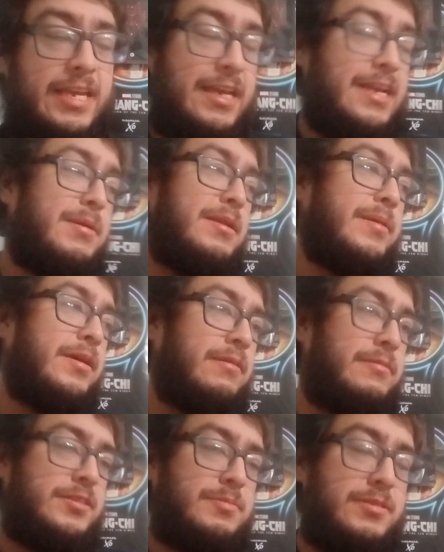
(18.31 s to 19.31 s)
It came in the
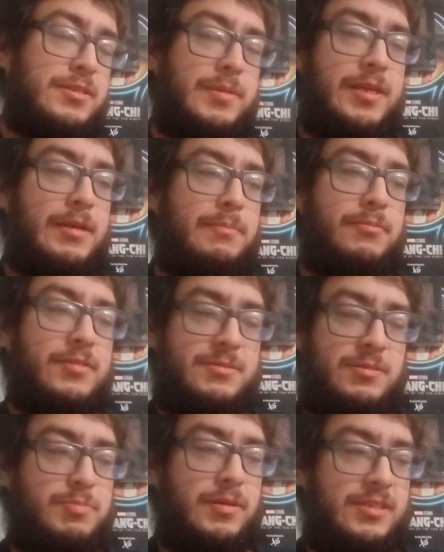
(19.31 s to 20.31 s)
mail. It was supposed to be a
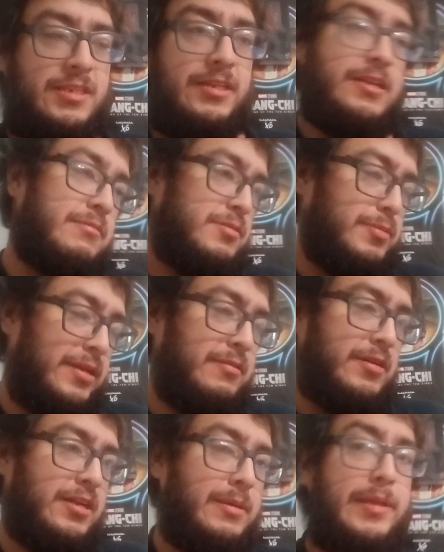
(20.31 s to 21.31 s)
Christmas present. It was
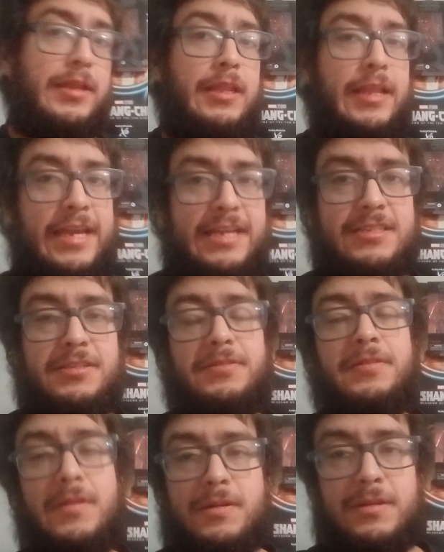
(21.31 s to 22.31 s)
either going to come in late
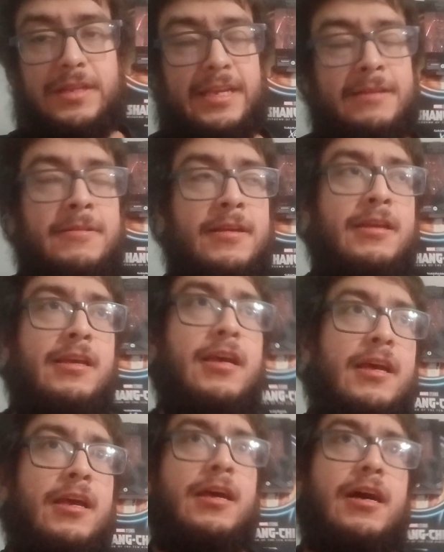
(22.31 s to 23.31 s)
or early.
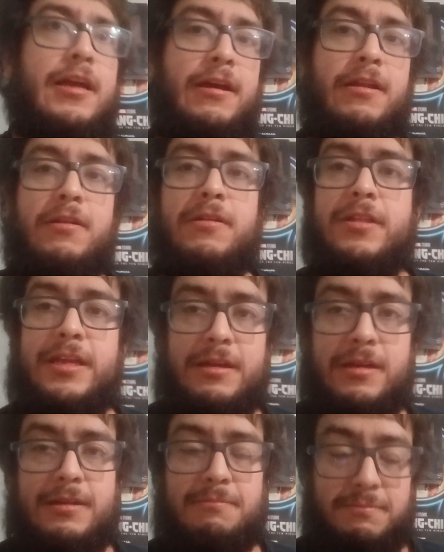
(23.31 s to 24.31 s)
I got it early.
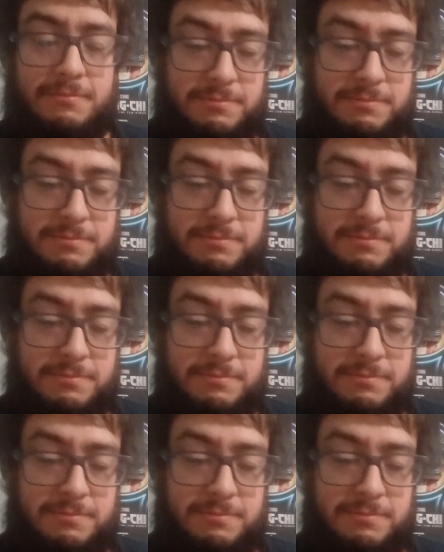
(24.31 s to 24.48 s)
Uh,